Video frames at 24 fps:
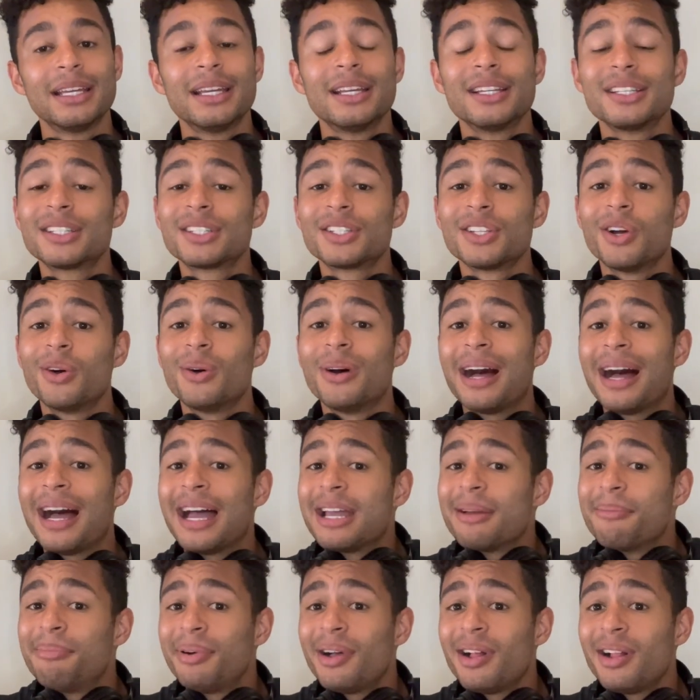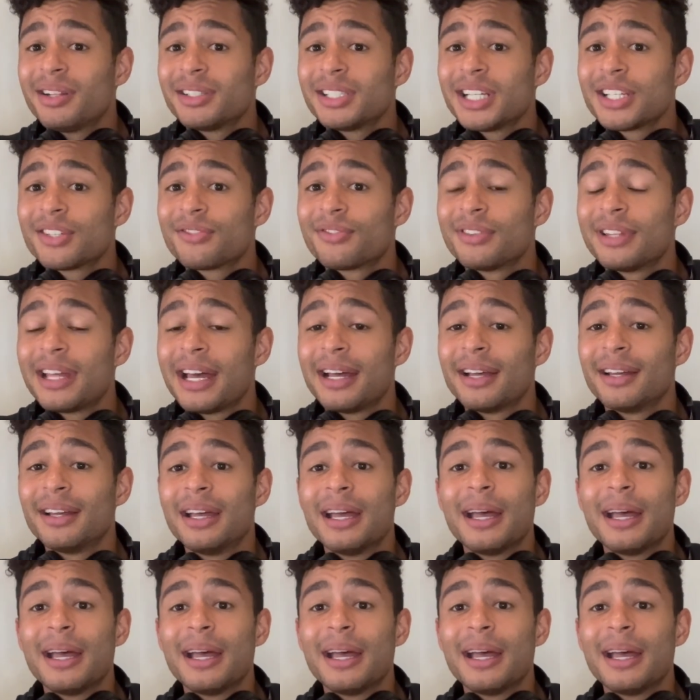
so I apologize for that,